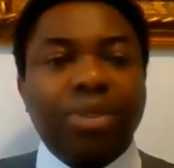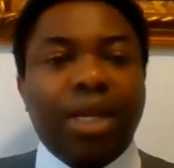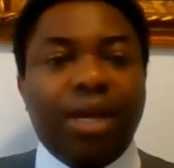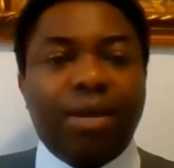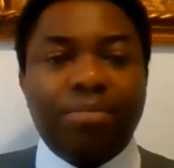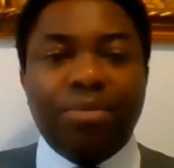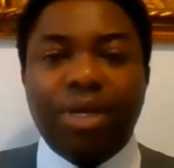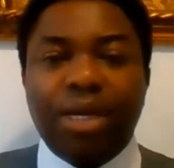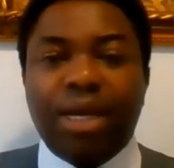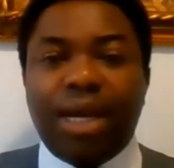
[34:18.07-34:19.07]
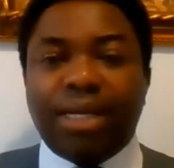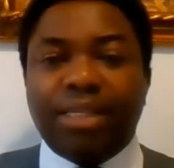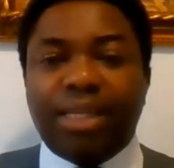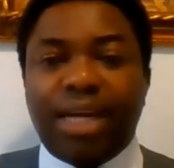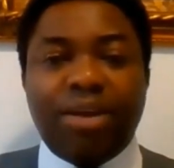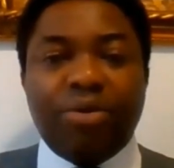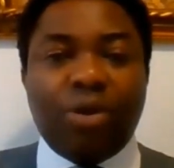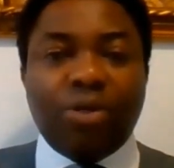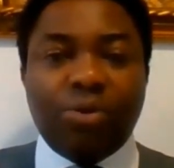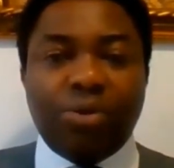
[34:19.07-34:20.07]
And
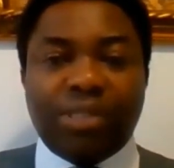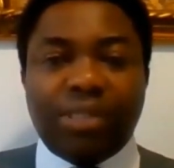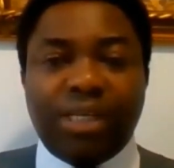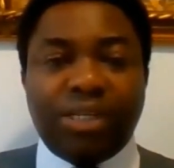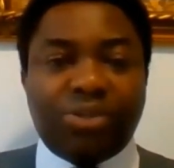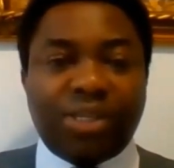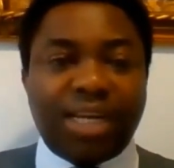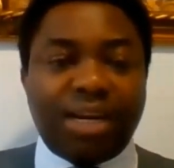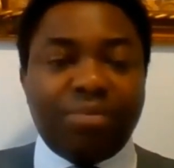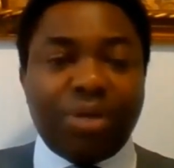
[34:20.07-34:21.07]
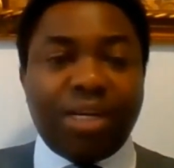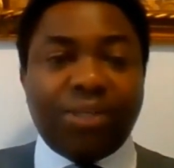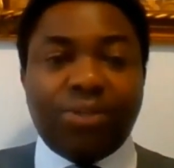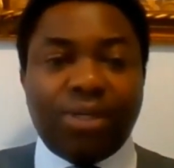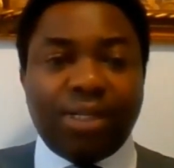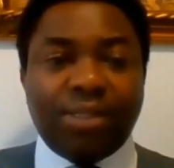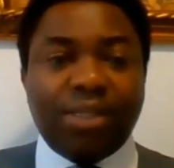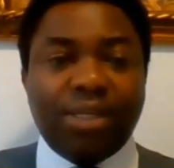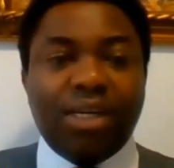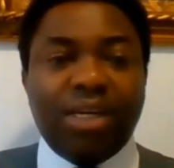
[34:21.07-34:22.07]
anyone who isn't interested in being a student
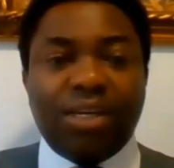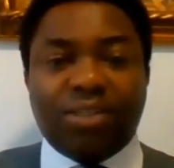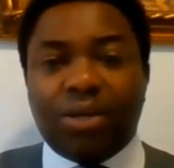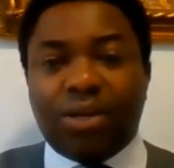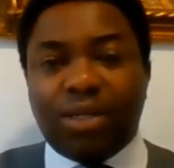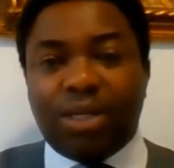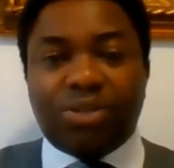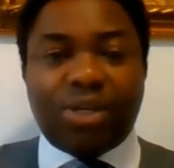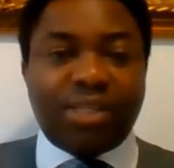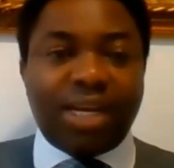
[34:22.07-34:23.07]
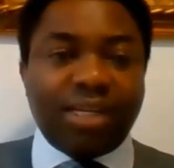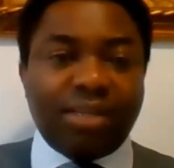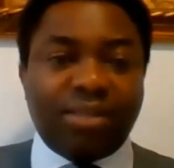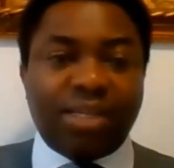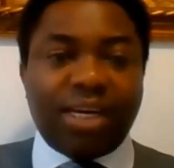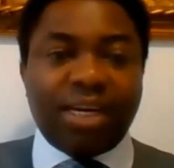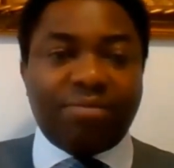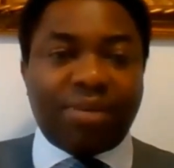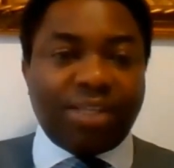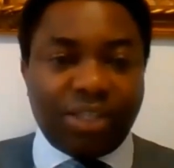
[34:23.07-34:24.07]
is not interested in taking
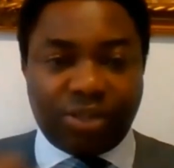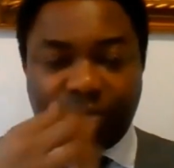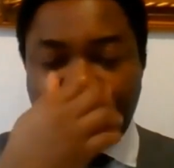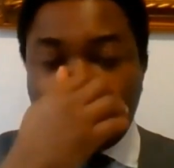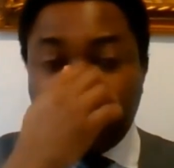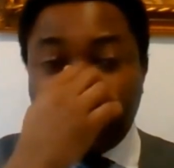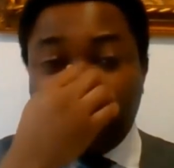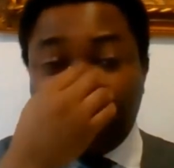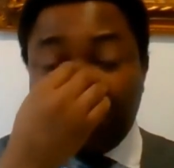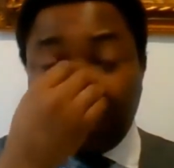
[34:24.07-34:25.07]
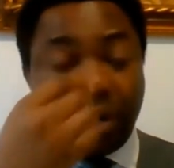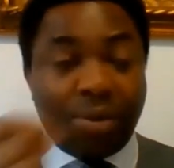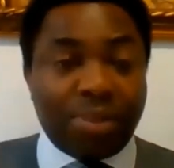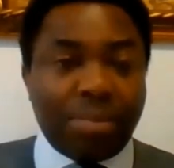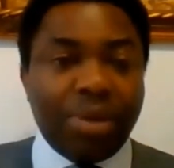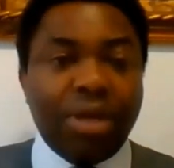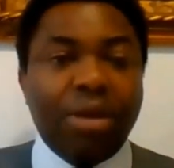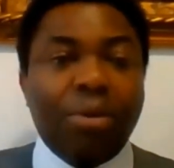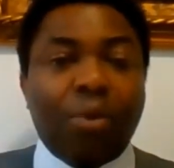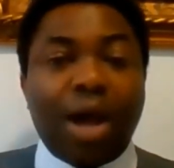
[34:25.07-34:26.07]
advantage of the opportunities around them.
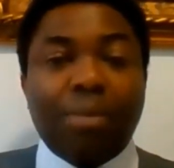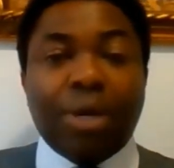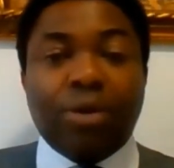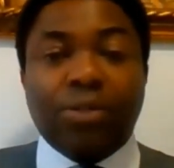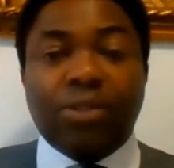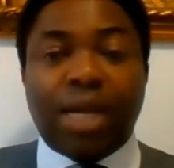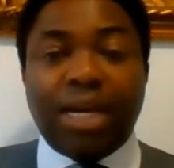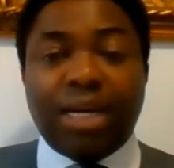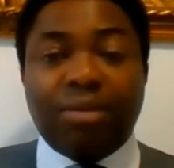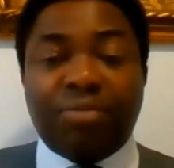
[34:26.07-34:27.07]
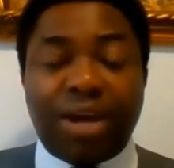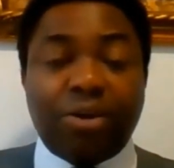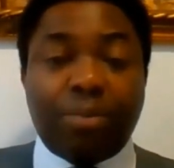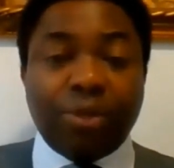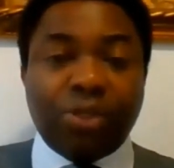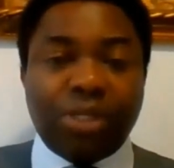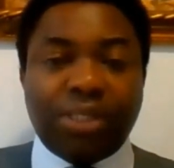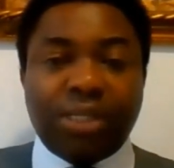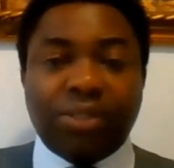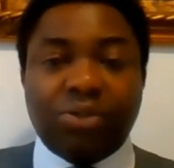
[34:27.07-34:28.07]
Why? Because identifying
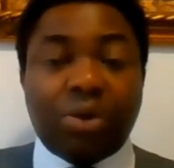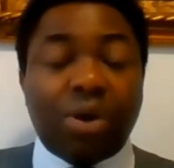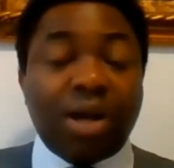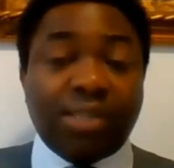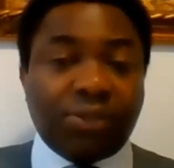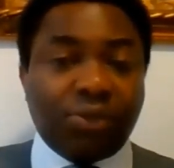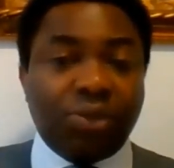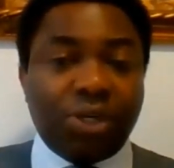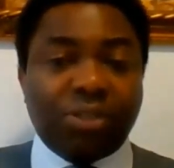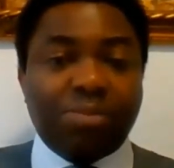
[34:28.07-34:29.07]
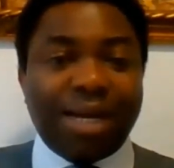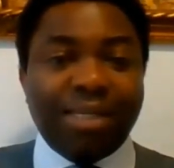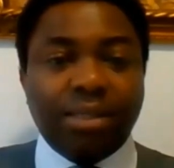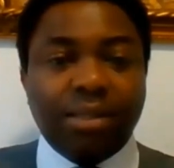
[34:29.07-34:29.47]
opportunities requires a studious mind.